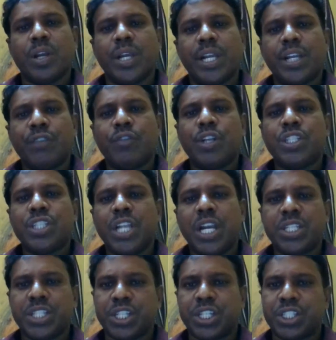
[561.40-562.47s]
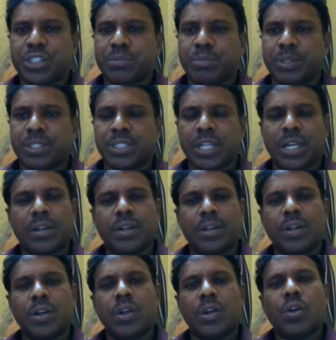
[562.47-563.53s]
inverse relationship is there.
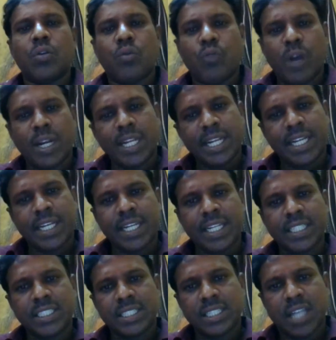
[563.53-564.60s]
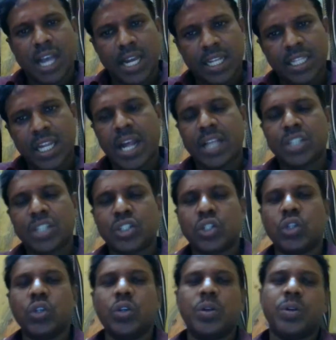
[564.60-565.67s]
One increase, another has
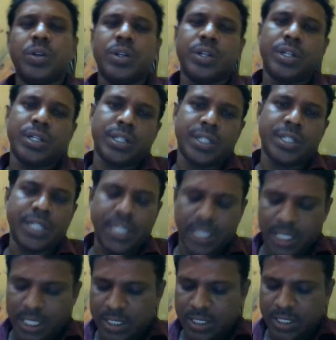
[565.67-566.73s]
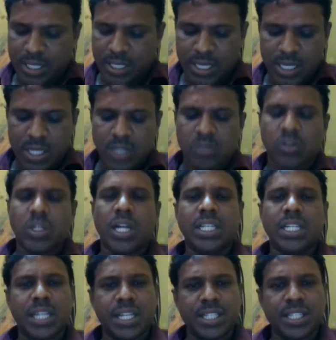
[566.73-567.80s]
to decrease. So that
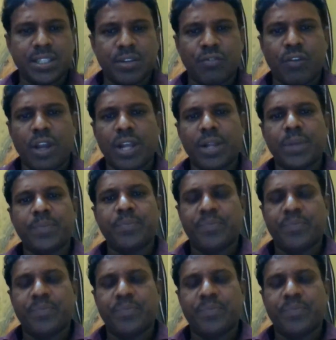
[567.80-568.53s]
is the reason why